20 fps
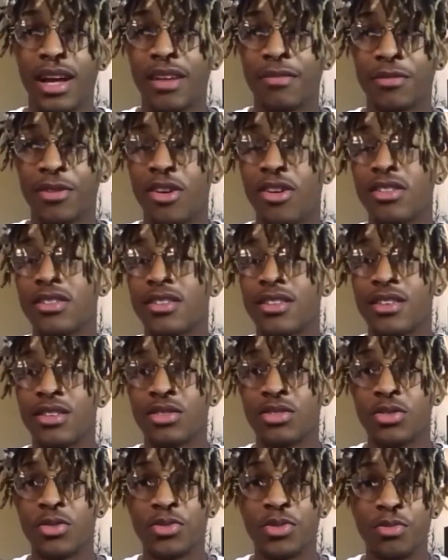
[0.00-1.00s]
I'm constantly
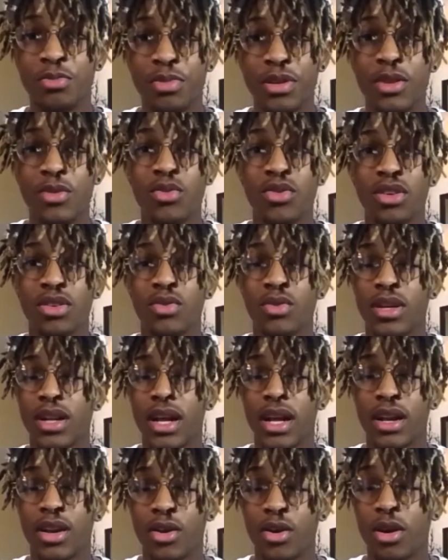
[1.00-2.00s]
assumed to be one
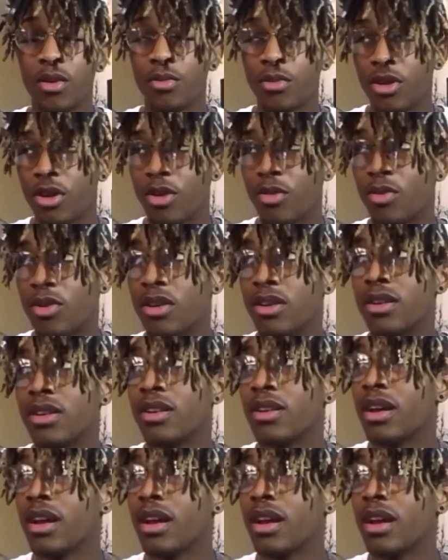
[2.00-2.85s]
when I know I'm not one.